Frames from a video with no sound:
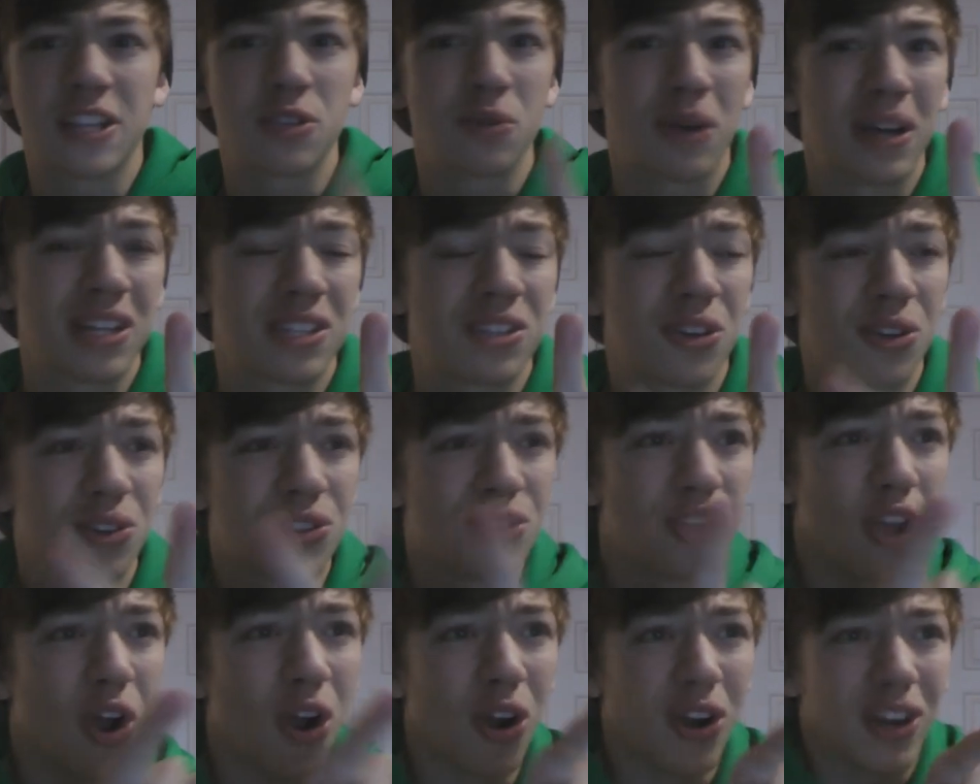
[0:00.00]
That's why it's
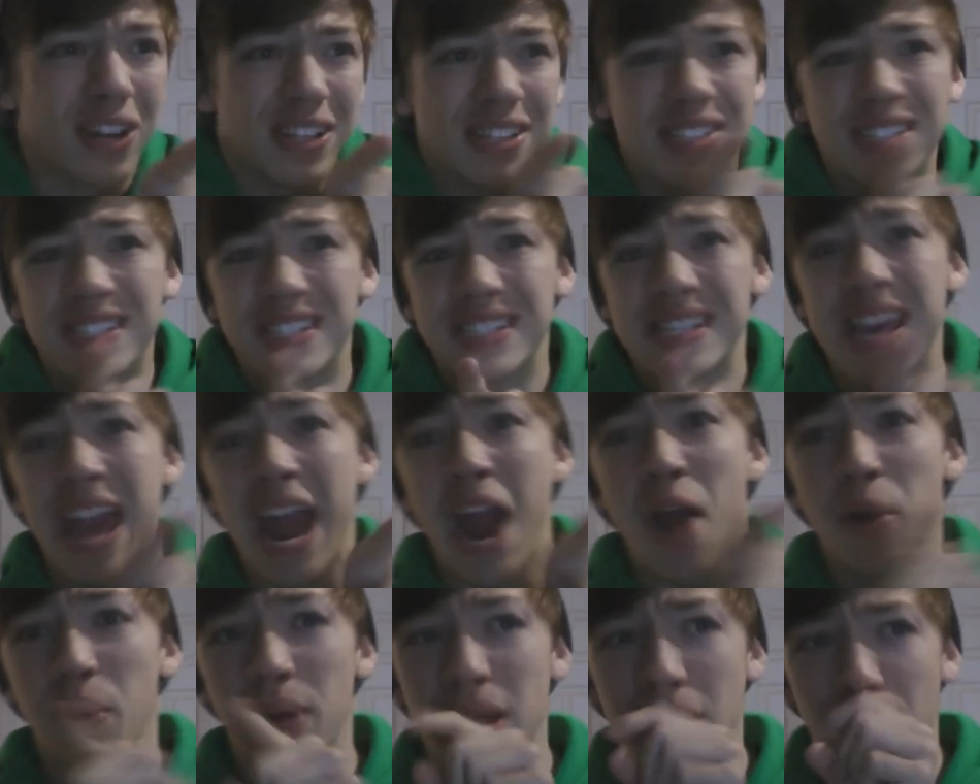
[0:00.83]
all dark and
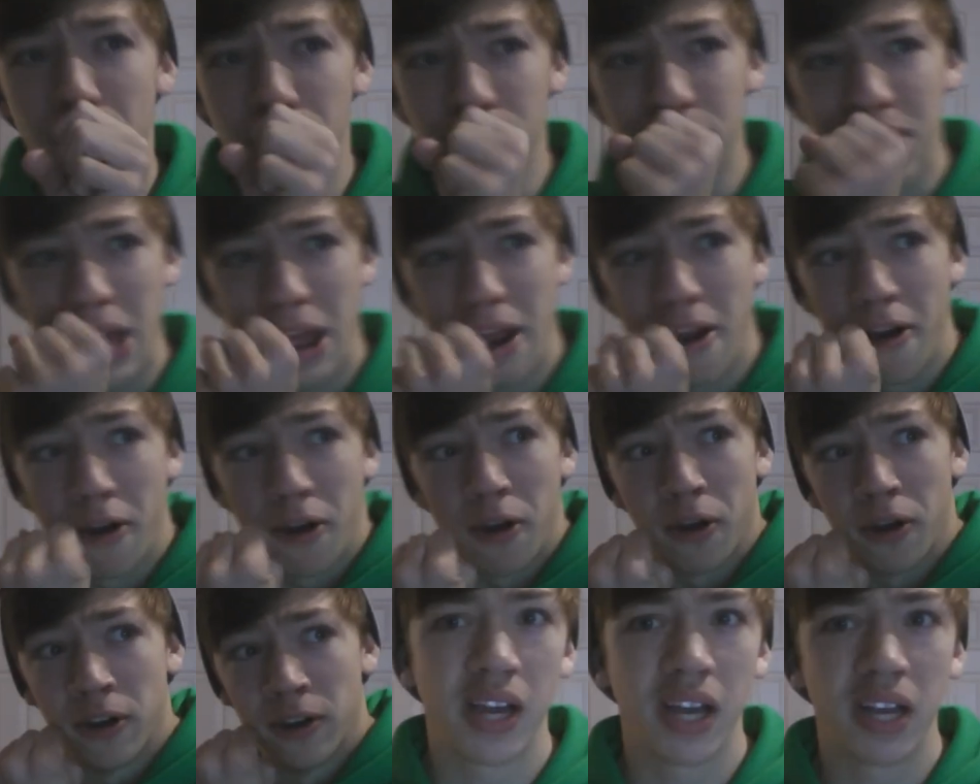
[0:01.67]
scary out
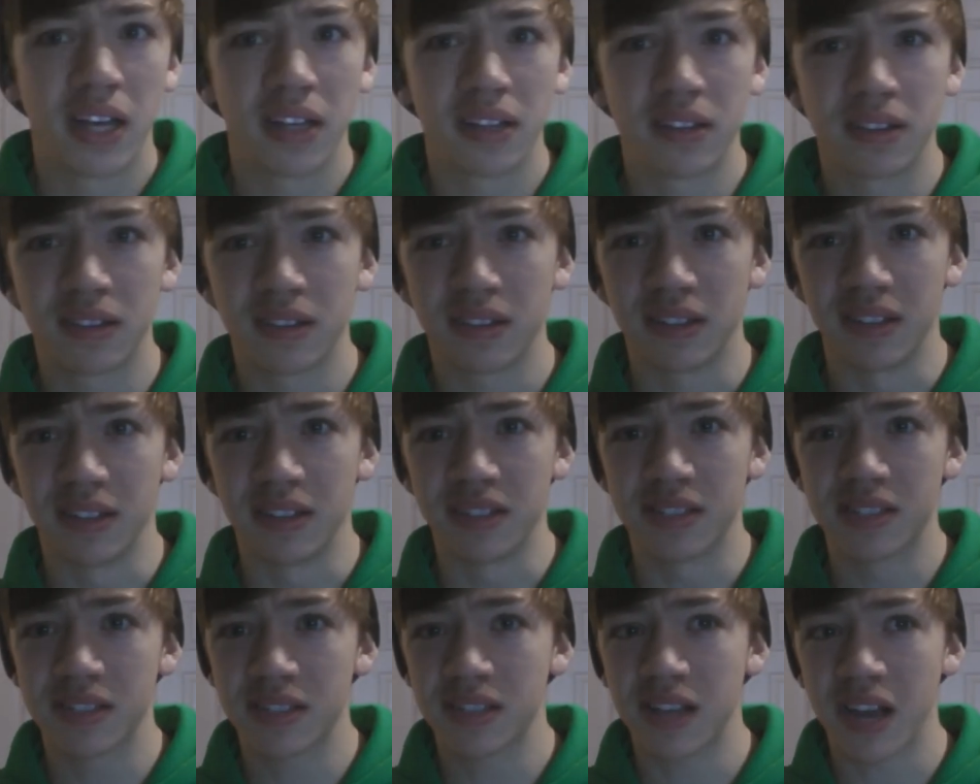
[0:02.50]
there. And
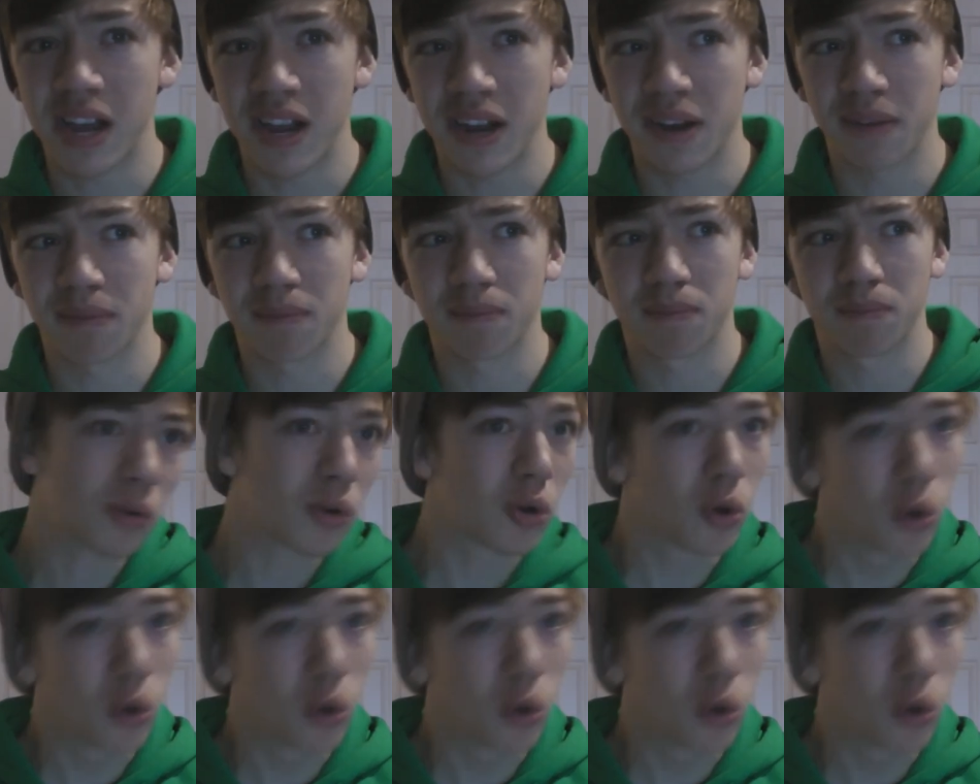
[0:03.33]
this is kind of